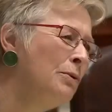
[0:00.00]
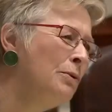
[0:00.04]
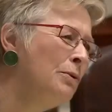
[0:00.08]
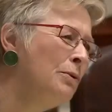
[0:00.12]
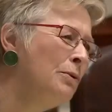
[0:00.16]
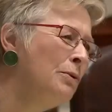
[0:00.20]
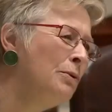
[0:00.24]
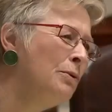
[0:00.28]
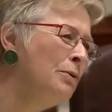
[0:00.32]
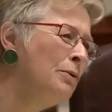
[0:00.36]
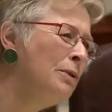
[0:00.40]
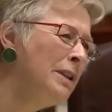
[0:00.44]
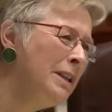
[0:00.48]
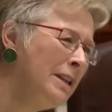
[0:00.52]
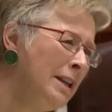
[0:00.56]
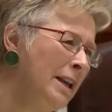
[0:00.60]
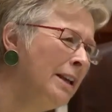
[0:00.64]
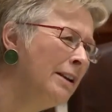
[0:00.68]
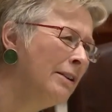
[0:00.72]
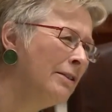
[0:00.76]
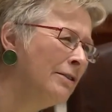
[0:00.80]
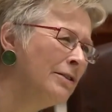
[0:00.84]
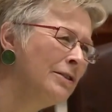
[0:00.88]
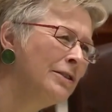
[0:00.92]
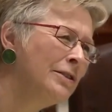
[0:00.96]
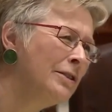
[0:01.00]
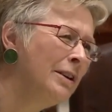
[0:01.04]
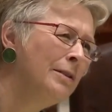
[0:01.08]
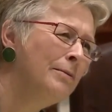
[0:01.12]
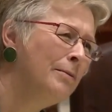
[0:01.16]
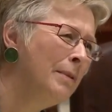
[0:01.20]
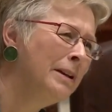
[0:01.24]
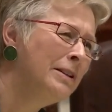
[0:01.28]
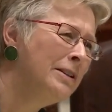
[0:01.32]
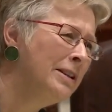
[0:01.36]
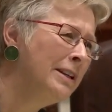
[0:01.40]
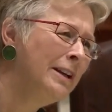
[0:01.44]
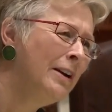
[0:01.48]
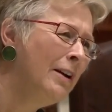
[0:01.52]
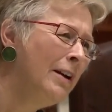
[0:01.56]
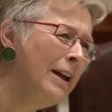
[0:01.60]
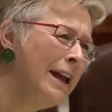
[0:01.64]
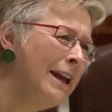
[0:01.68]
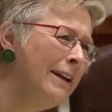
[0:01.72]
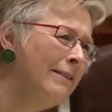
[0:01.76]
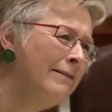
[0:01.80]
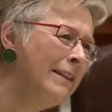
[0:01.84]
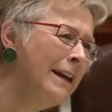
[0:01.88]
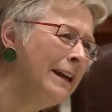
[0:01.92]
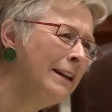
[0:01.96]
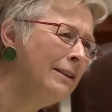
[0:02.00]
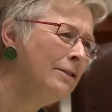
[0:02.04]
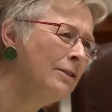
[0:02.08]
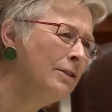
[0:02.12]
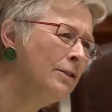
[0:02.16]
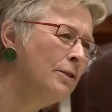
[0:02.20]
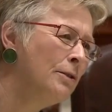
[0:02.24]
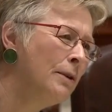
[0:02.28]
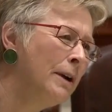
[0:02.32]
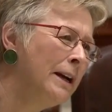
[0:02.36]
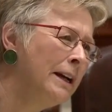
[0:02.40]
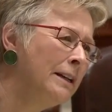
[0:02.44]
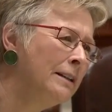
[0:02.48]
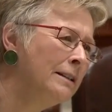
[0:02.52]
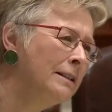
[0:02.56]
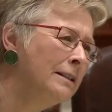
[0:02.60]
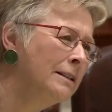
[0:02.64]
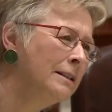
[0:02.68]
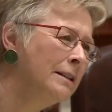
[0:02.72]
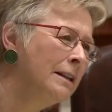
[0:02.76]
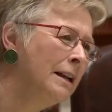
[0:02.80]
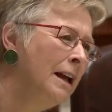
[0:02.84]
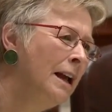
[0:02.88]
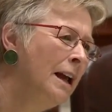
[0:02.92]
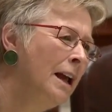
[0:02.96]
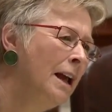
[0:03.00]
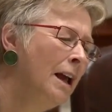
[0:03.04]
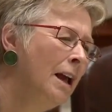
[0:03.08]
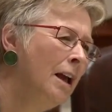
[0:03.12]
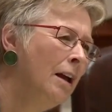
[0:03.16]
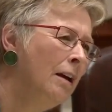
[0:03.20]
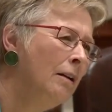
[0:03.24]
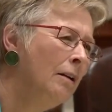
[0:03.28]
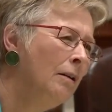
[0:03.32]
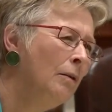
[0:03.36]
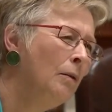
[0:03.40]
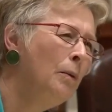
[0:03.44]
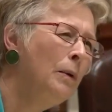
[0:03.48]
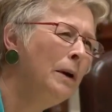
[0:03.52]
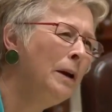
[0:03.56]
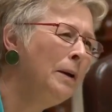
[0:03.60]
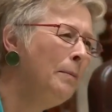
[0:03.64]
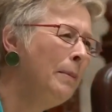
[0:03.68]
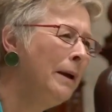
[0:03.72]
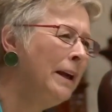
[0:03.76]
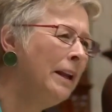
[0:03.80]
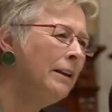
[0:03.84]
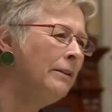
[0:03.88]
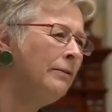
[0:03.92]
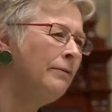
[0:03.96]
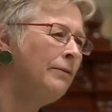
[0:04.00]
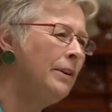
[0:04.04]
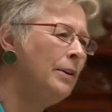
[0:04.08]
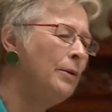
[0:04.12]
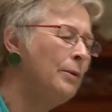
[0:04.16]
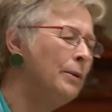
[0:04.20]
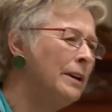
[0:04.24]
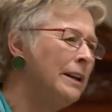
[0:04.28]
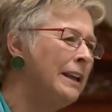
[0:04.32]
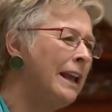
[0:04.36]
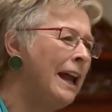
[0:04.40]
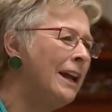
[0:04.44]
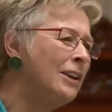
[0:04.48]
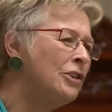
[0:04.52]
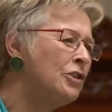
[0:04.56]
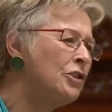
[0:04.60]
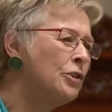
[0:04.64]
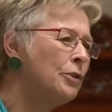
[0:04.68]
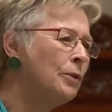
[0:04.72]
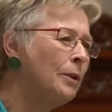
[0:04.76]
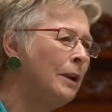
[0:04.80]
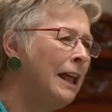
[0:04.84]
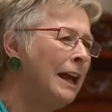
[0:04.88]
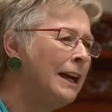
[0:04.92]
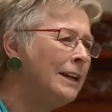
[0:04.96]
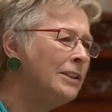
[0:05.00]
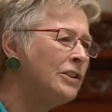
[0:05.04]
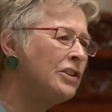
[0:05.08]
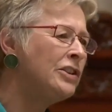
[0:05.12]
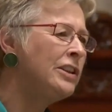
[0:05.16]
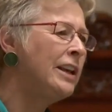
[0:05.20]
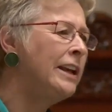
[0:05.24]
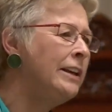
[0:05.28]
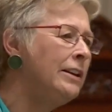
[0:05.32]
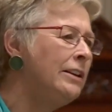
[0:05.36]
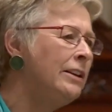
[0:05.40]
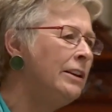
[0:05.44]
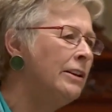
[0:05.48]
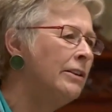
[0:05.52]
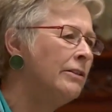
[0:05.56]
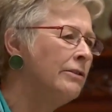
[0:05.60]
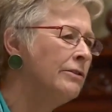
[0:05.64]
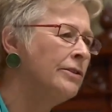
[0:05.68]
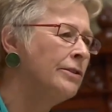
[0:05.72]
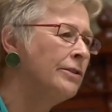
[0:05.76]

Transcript: he needed to do to win. We'll see, I guess, in a few hours. Yes. Uh, but as Scott said, it's going to come down to turnout. And if they